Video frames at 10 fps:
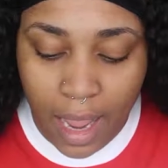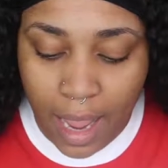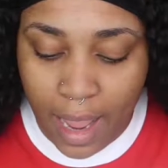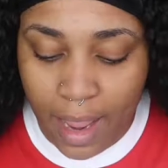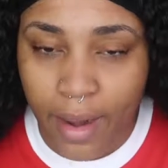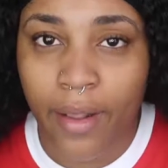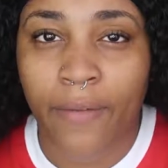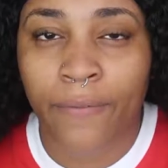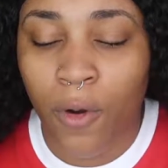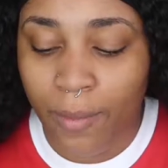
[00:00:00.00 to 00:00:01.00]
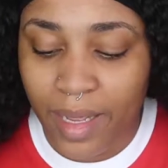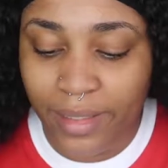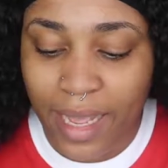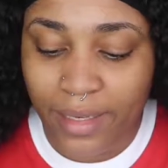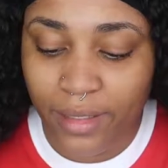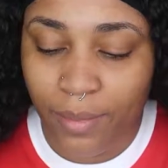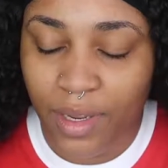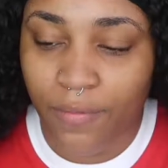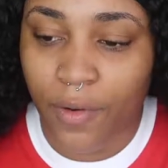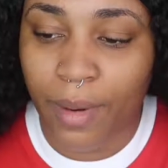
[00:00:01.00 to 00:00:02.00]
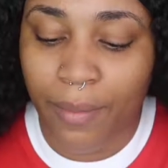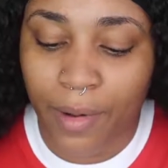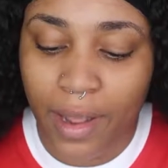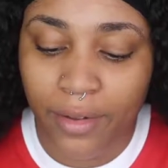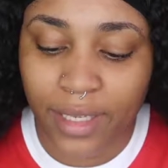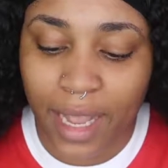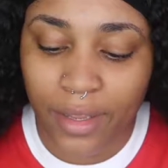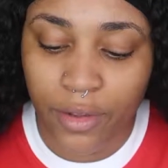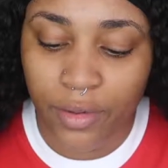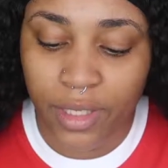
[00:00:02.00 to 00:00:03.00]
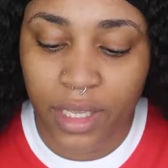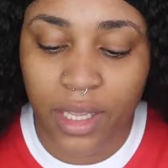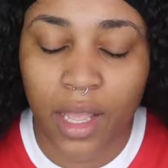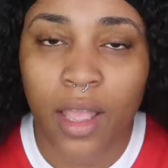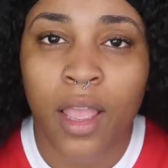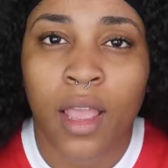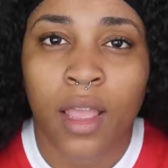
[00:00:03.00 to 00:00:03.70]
And for my for my brows, I use the